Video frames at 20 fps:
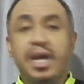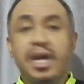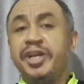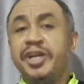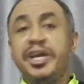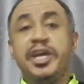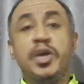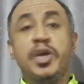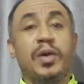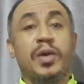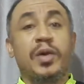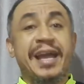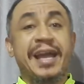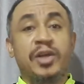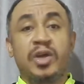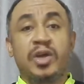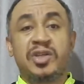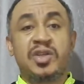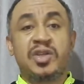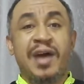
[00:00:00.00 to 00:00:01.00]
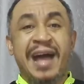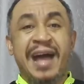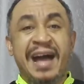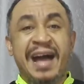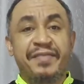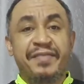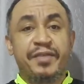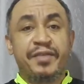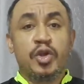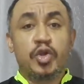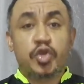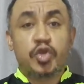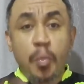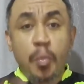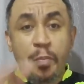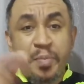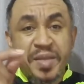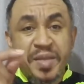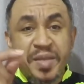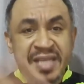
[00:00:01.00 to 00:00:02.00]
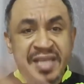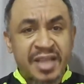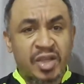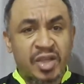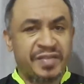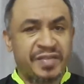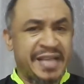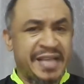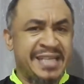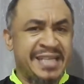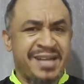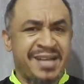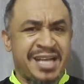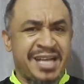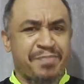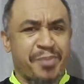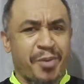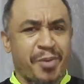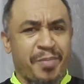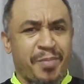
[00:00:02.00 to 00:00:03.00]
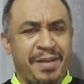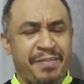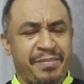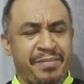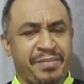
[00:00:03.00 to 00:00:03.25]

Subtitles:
The UK does not have 2% of Nigeria's problem.